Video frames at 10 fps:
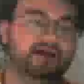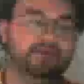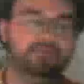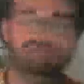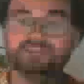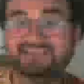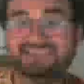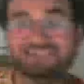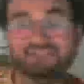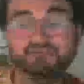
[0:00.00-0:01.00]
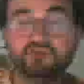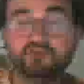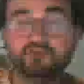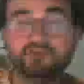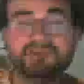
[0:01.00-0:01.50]
which is a soup
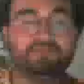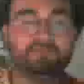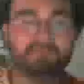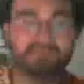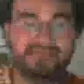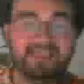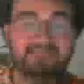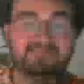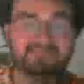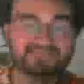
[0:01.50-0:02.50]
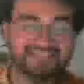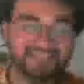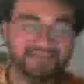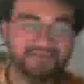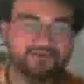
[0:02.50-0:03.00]
made from clams and
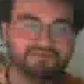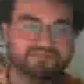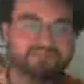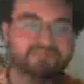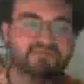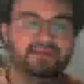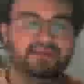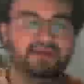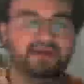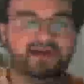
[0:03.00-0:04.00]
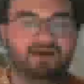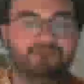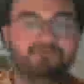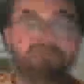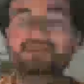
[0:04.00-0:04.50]
potatoes.
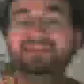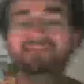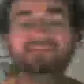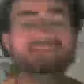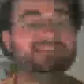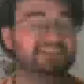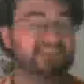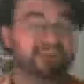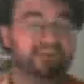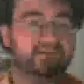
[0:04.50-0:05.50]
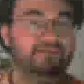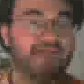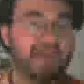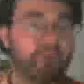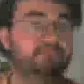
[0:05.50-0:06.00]
New England cider,
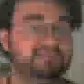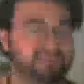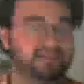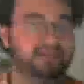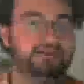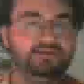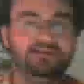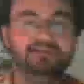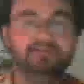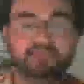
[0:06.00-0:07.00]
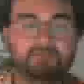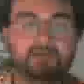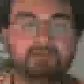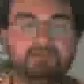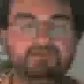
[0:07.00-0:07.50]
apple cider, is really
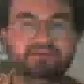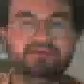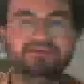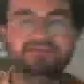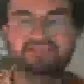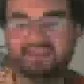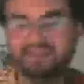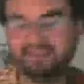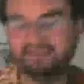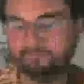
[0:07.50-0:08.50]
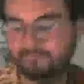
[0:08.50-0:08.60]
popular. It is a